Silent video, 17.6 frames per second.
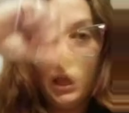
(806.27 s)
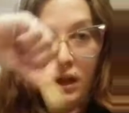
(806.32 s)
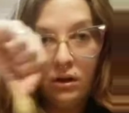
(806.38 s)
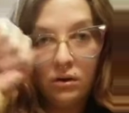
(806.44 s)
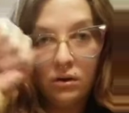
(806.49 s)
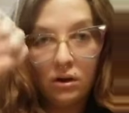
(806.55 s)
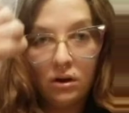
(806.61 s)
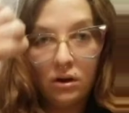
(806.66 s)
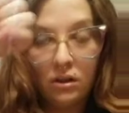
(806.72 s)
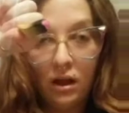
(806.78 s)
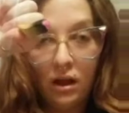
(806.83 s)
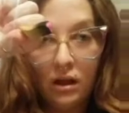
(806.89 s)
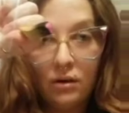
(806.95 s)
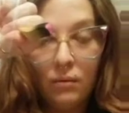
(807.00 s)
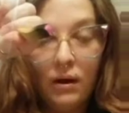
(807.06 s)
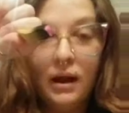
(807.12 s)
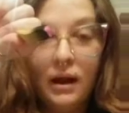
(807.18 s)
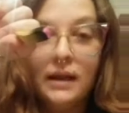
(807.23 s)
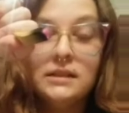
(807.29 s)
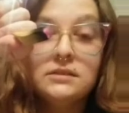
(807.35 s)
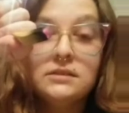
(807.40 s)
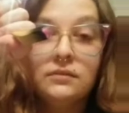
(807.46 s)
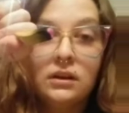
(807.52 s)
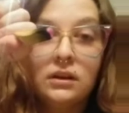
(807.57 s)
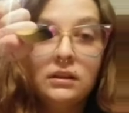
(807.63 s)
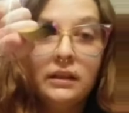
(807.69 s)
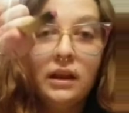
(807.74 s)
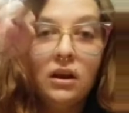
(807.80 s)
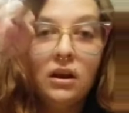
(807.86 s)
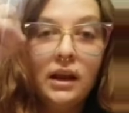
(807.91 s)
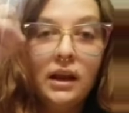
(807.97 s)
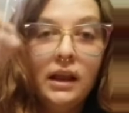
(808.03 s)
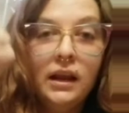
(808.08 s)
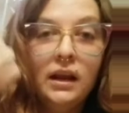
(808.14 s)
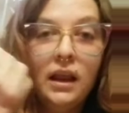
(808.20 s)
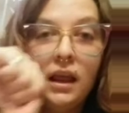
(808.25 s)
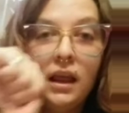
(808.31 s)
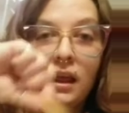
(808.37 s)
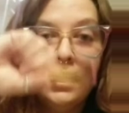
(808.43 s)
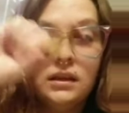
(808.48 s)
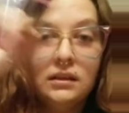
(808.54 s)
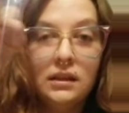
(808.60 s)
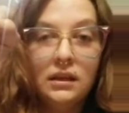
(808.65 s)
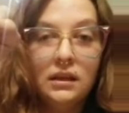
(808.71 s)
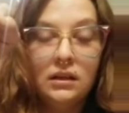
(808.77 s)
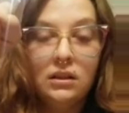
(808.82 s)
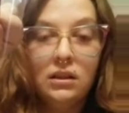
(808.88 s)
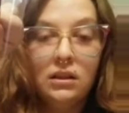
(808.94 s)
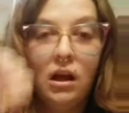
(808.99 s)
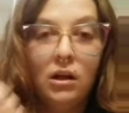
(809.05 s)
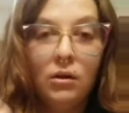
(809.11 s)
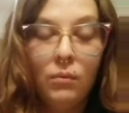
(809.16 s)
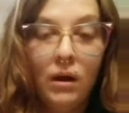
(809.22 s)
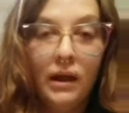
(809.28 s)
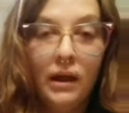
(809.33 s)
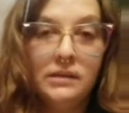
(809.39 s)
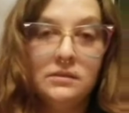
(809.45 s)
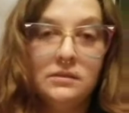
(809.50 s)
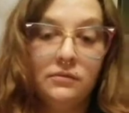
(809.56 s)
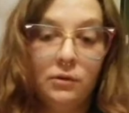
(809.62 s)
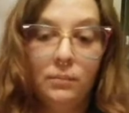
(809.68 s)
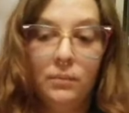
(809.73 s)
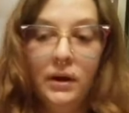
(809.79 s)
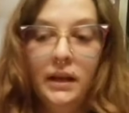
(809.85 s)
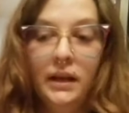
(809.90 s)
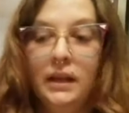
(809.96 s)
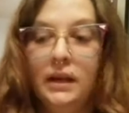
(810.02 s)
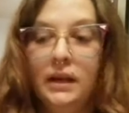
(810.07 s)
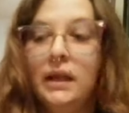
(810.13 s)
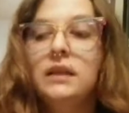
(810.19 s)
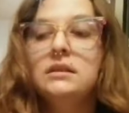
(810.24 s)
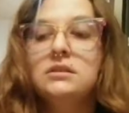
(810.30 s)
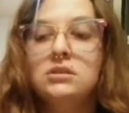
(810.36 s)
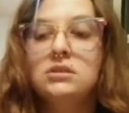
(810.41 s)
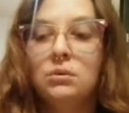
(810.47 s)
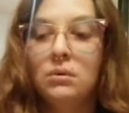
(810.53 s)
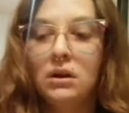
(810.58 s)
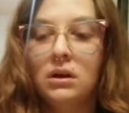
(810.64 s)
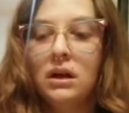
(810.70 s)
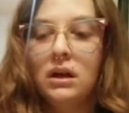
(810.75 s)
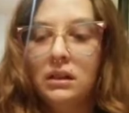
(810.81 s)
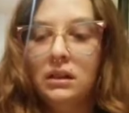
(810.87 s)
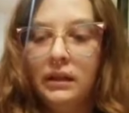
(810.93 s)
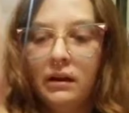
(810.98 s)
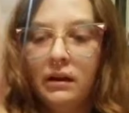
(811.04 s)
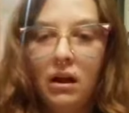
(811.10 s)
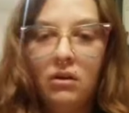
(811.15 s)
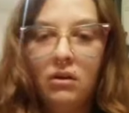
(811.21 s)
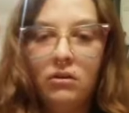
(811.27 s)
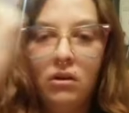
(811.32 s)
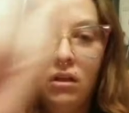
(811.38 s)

counterclockwise for clearing and then clockwise for bringing in. So we're gonna clear out